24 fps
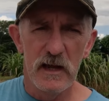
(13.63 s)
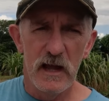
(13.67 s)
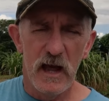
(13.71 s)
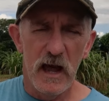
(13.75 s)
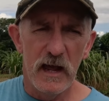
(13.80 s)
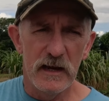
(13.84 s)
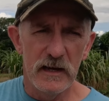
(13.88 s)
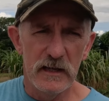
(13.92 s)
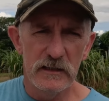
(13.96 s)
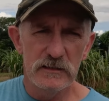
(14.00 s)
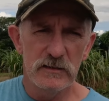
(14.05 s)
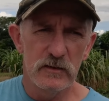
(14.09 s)

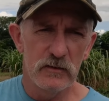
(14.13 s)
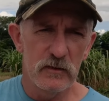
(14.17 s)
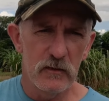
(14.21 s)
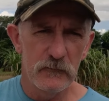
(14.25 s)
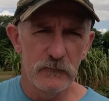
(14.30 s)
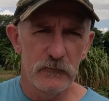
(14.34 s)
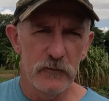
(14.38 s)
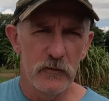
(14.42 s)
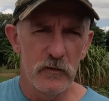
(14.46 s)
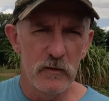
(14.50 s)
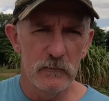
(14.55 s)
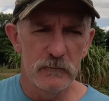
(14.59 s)
And he took a
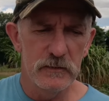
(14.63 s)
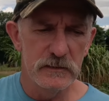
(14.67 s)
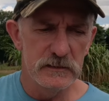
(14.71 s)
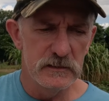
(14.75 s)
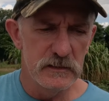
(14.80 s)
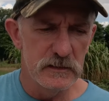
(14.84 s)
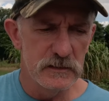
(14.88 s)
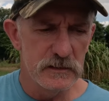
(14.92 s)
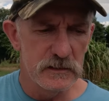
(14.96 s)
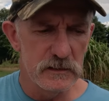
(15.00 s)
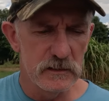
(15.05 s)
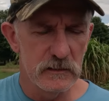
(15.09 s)
firm
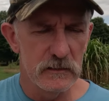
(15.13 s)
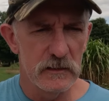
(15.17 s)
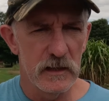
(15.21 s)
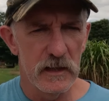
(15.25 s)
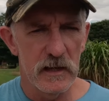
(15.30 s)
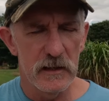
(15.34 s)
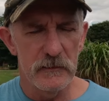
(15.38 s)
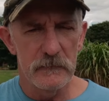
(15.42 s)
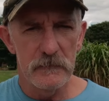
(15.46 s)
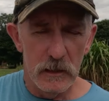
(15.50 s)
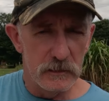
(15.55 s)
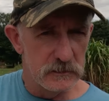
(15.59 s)
position
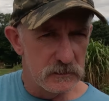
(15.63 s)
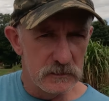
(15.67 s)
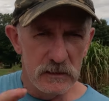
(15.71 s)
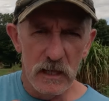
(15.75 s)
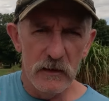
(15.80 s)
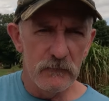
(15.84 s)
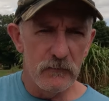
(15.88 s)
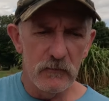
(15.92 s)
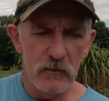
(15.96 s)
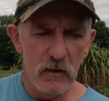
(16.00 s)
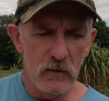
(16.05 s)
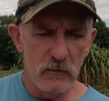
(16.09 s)
that it's
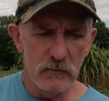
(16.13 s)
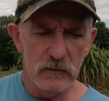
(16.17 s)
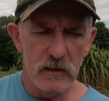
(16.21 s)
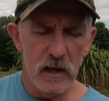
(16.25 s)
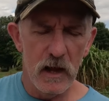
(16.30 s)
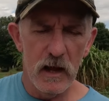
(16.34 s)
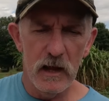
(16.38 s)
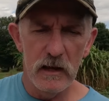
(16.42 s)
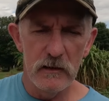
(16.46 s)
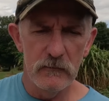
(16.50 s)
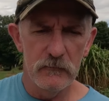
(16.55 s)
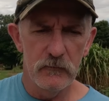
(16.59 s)
never
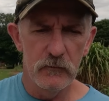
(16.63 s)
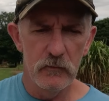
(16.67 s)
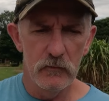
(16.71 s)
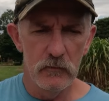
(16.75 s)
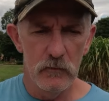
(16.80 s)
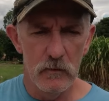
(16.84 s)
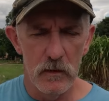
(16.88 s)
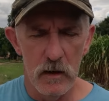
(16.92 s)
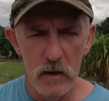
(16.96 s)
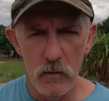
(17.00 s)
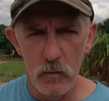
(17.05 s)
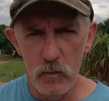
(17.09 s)
okay
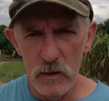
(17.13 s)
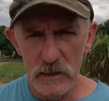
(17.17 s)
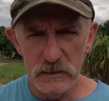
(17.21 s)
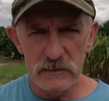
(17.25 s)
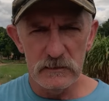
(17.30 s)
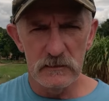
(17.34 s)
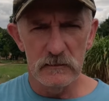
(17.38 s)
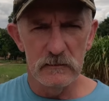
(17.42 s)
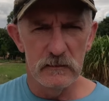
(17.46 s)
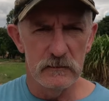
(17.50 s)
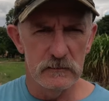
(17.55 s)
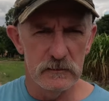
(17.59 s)
for a
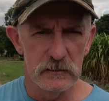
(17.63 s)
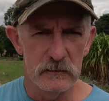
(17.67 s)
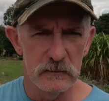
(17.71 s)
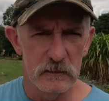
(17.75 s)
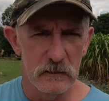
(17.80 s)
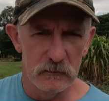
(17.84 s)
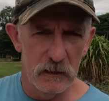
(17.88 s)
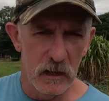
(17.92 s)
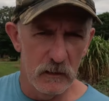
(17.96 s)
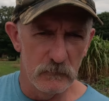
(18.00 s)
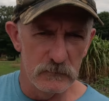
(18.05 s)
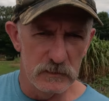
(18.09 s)
Westerner to
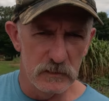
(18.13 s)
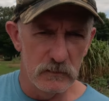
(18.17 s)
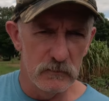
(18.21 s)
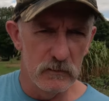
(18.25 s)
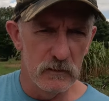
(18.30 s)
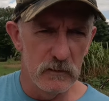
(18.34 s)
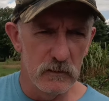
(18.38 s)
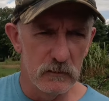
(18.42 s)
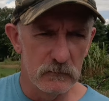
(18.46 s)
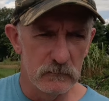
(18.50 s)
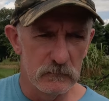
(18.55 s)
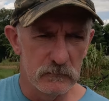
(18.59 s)
come to
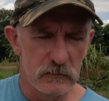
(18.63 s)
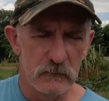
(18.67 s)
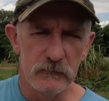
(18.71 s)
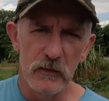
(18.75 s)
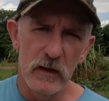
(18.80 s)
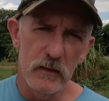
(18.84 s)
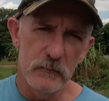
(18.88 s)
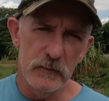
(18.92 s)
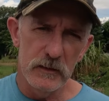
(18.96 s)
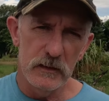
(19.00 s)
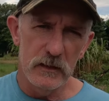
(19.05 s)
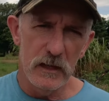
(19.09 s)
a
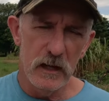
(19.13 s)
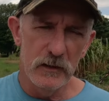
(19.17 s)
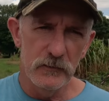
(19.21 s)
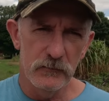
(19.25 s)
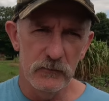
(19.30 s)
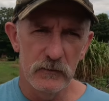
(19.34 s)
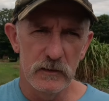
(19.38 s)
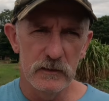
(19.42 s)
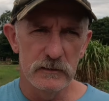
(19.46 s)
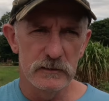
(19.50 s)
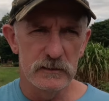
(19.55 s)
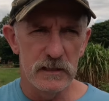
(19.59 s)
developing
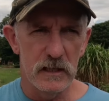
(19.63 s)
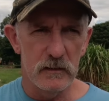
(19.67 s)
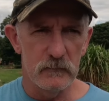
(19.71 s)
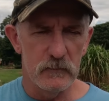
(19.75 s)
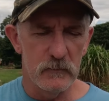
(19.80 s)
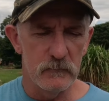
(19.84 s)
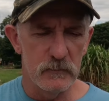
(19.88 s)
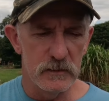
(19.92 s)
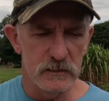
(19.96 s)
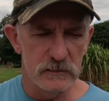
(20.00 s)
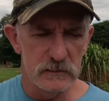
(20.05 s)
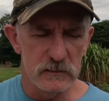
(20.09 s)
country and set up
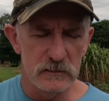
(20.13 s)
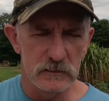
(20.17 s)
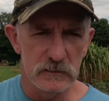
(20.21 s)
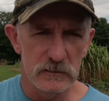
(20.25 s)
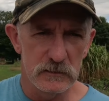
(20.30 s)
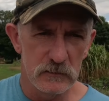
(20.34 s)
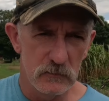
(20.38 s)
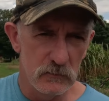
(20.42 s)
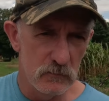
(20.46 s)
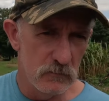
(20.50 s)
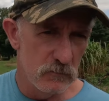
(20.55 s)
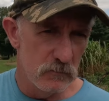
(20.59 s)
a
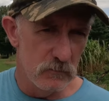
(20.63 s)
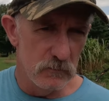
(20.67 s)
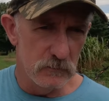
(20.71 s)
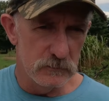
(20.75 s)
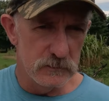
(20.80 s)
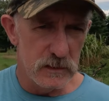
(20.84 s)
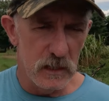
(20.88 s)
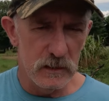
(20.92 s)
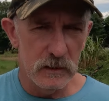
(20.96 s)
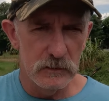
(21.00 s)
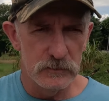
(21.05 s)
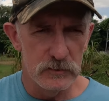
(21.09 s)
business or
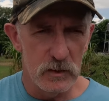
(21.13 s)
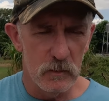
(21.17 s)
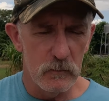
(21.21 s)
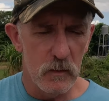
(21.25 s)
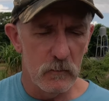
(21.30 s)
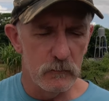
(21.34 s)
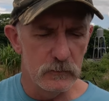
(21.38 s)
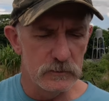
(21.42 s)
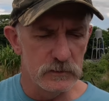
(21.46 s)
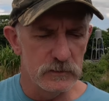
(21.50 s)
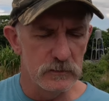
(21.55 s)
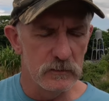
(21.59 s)
take a job
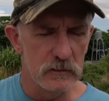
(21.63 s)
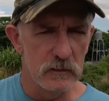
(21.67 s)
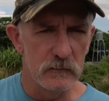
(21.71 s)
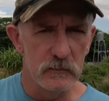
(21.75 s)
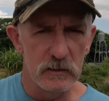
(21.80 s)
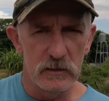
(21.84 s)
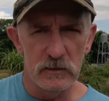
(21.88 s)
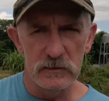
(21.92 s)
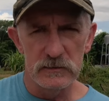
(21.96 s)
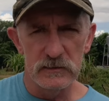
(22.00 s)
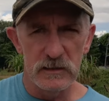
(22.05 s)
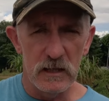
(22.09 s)
opportunity,
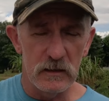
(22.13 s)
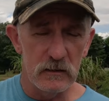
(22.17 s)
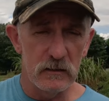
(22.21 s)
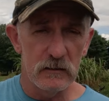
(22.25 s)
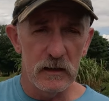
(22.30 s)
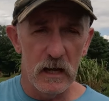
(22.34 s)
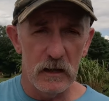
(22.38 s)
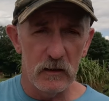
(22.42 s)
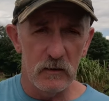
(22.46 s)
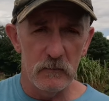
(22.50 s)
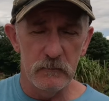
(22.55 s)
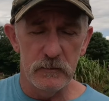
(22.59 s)
because
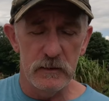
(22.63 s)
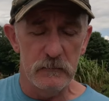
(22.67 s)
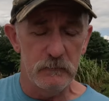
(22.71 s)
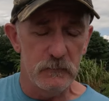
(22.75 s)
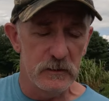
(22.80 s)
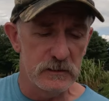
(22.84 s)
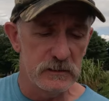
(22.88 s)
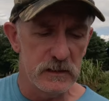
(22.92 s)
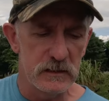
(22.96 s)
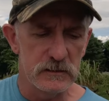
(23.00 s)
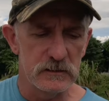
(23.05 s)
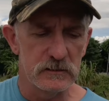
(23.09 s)
that could be
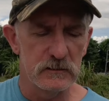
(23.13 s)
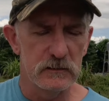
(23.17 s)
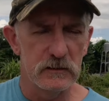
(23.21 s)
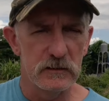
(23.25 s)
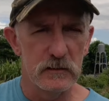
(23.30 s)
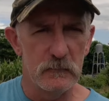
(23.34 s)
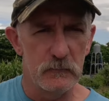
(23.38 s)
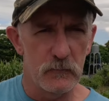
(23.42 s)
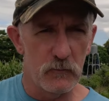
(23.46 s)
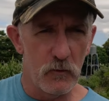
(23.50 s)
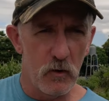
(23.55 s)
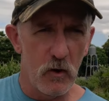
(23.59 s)
potentially
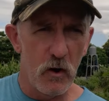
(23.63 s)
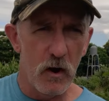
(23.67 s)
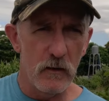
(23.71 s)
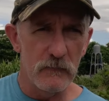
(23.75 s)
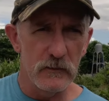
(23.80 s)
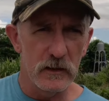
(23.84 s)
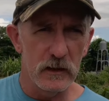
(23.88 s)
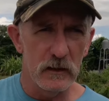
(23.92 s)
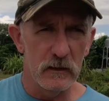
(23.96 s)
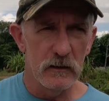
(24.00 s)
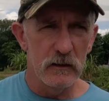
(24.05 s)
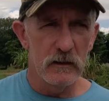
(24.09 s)

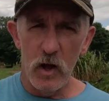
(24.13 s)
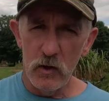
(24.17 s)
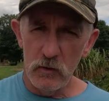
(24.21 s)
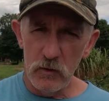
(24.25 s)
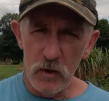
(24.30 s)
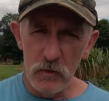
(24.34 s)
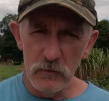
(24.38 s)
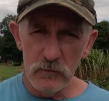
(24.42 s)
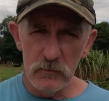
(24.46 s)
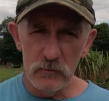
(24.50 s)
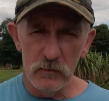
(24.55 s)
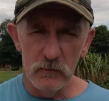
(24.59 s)
depriving a
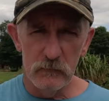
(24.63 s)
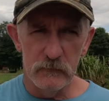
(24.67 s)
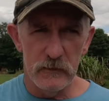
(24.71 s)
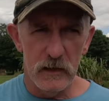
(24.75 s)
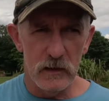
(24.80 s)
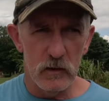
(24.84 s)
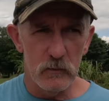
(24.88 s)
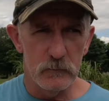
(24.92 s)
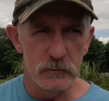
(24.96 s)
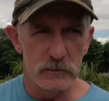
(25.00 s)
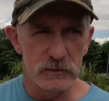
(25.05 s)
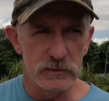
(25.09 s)
local of
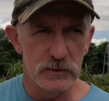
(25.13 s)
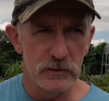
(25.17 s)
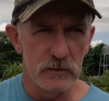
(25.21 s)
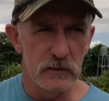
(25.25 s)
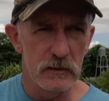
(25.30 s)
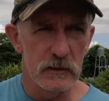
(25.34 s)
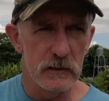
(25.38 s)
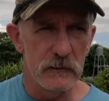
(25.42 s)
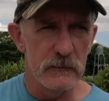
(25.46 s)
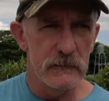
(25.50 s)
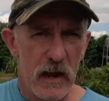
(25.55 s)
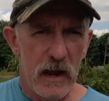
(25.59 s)
that opportunity.